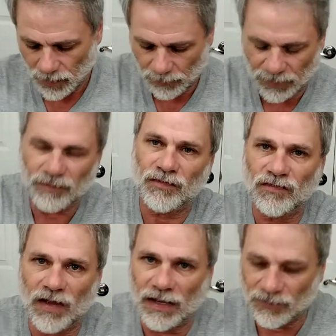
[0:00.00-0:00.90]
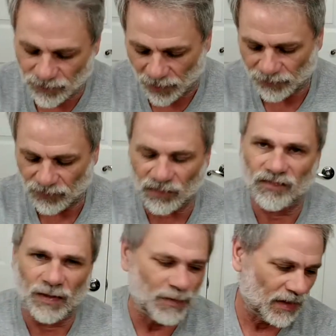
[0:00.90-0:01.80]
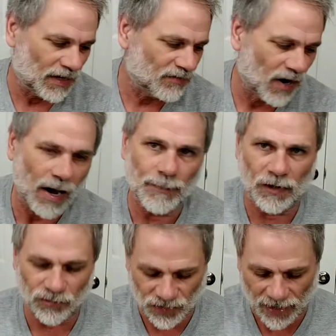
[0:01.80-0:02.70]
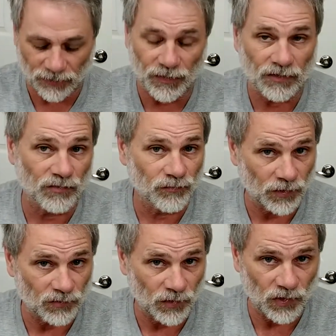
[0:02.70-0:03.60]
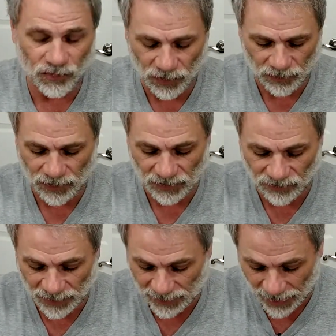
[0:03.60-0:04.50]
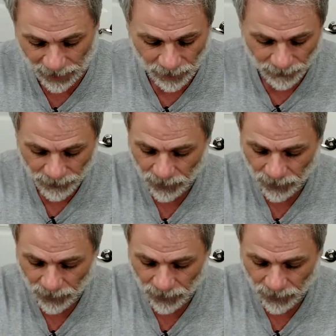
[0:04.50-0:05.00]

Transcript: But this is exciting stuff. It's gonna save me a lot of time, energy, aggravation, frustration, and things like that,